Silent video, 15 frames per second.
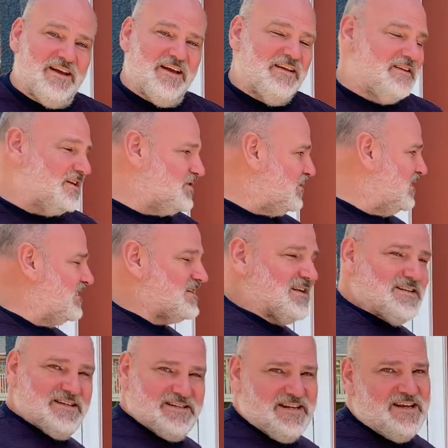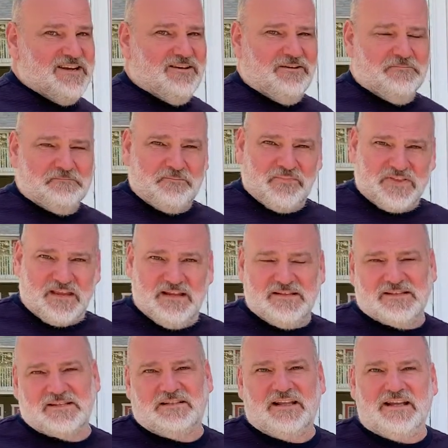This one is a steel
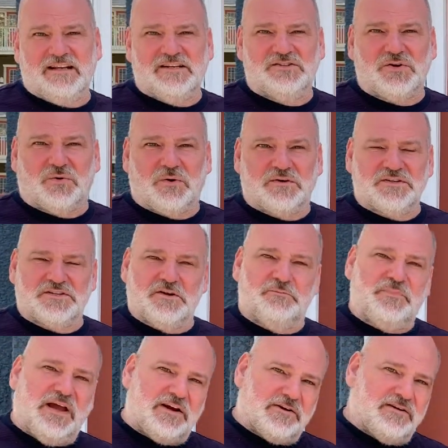insulated door, so better